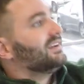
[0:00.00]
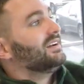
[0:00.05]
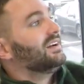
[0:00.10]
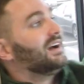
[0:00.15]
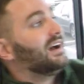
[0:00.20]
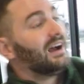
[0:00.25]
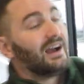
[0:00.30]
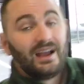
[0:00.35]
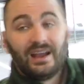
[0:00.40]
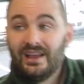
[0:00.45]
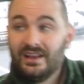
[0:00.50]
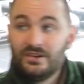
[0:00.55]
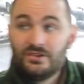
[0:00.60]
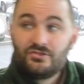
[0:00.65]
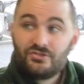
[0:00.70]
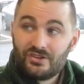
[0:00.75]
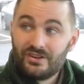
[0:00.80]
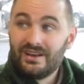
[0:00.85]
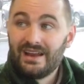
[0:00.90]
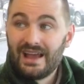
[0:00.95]
and you
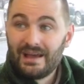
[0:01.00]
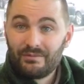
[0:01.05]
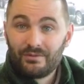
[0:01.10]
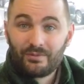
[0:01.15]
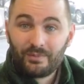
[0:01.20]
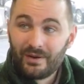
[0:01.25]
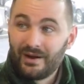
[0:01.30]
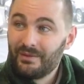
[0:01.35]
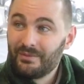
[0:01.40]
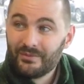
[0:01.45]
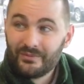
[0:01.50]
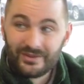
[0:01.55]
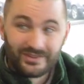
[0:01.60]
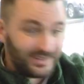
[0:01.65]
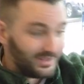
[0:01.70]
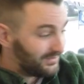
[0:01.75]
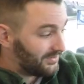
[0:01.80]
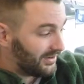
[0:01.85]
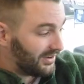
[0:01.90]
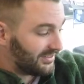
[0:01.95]
shouldn't have a problem with
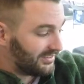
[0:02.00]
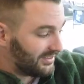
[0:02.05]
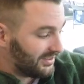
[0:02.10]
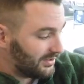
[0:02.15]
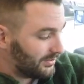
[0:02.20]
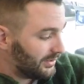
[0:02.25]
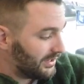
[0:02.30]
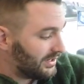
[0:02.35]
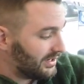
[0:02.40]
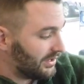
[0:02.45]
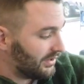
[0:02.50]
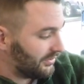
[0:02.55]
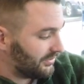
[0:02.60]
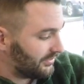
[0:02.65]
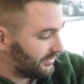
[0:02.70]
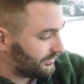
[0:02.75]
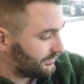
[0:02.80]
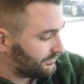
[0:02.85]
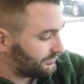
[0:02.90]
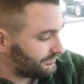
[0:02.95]
defrosting the windows.